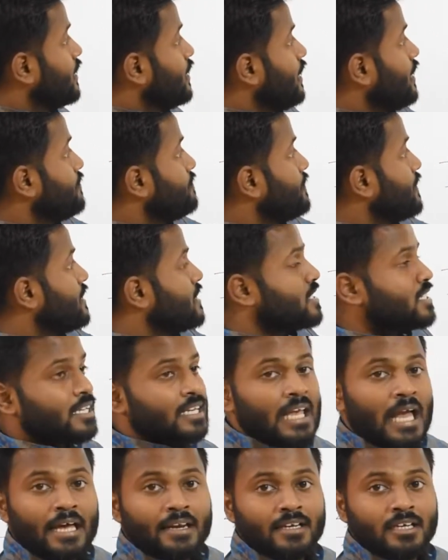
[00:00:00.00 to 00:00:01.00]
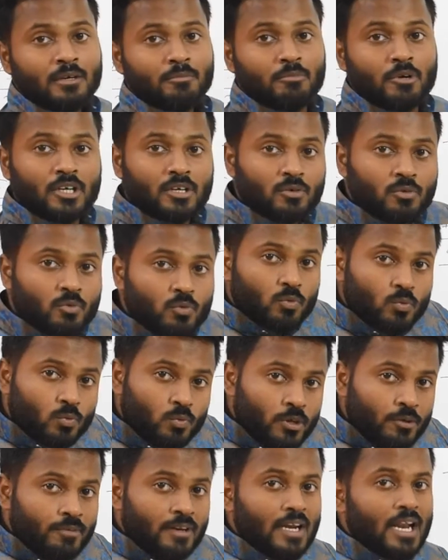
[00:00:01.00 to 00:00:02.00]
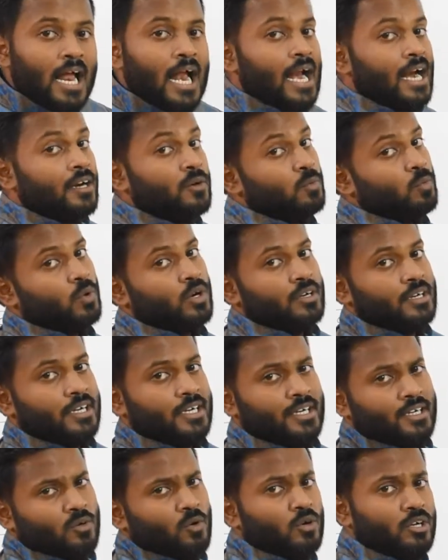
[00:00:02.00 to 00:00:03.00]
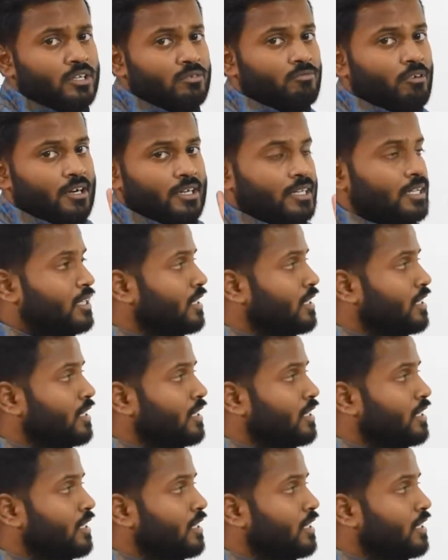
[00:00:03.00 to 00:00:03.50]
If it is a carry number, we will add 1 in it, only 1.